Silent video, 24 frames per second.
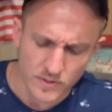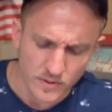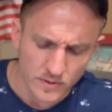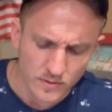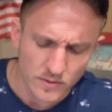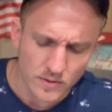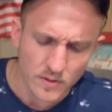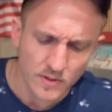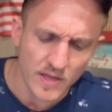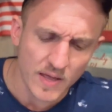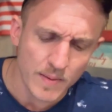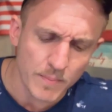You
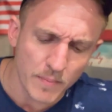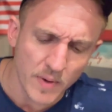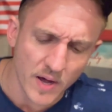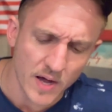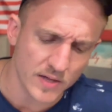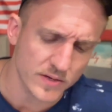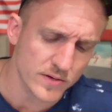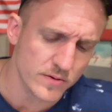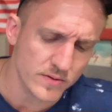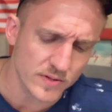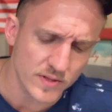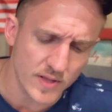can look at
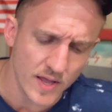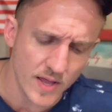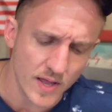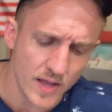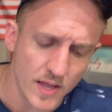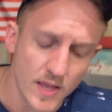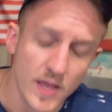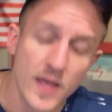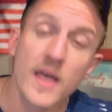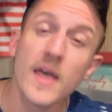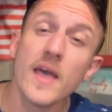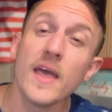modern
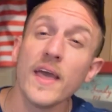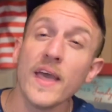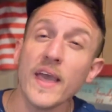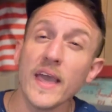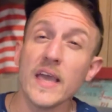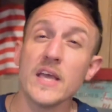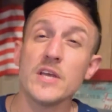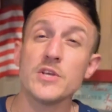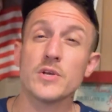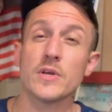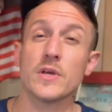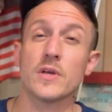day
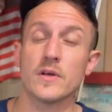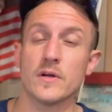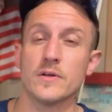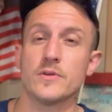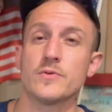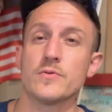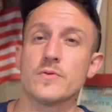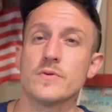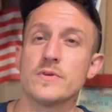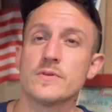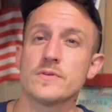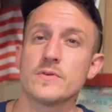Asian
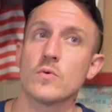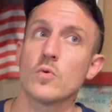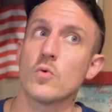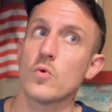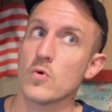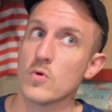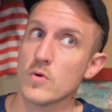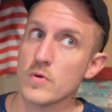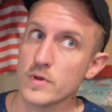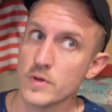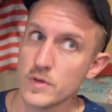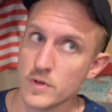countries
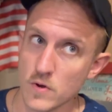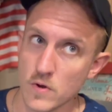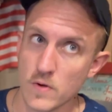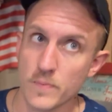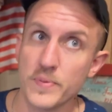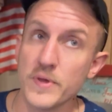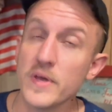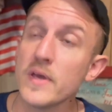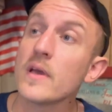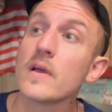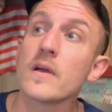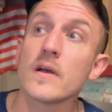or
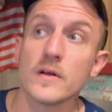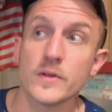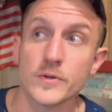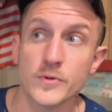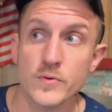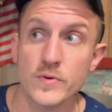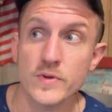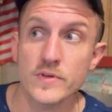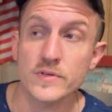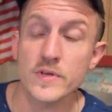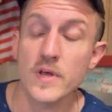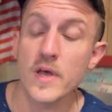European
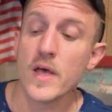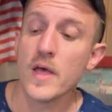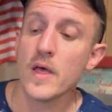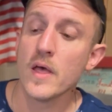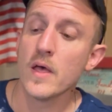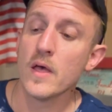countries.